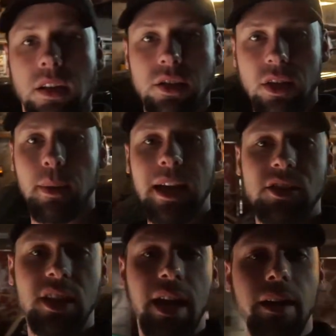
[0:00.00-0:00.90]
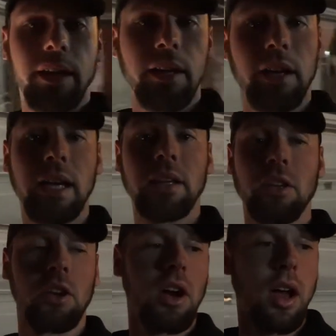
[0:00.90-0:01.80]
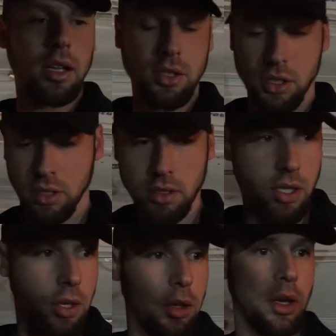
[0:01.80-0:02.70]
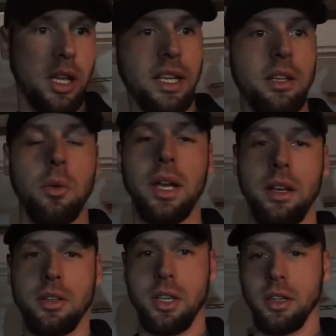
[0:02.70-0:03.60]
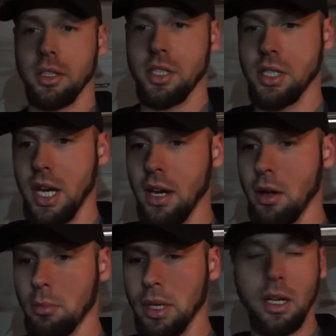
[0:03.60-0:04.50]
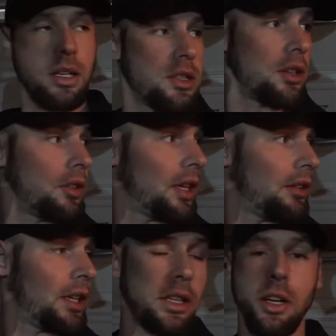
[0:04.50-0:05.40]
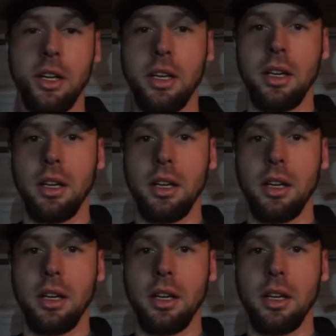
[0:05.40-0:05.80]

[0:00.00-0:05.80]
So I'm actually out here in the garage to clean the windows on the Django because they're really, really dirty.